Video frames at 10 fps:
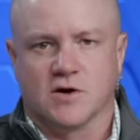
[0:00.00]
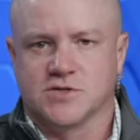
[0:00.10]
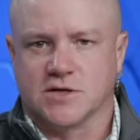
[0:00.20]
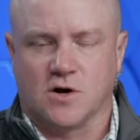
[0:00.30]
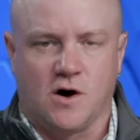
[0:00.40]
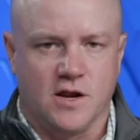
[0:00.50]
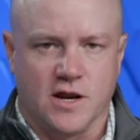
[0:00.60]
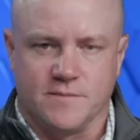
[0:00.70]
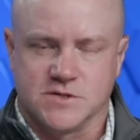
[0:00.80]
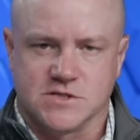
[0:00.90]
intersect all
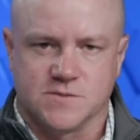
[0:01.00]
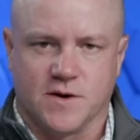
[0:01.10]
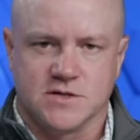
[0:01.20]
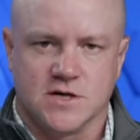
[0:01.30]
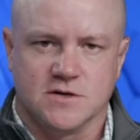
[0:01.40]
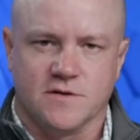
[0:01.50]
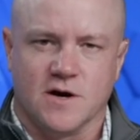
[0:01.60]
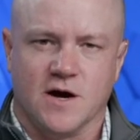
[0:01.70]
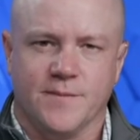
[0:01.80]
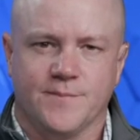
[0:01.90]
elements of supply chain, do they
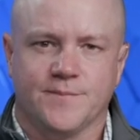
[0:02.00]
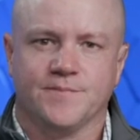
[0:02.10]
not?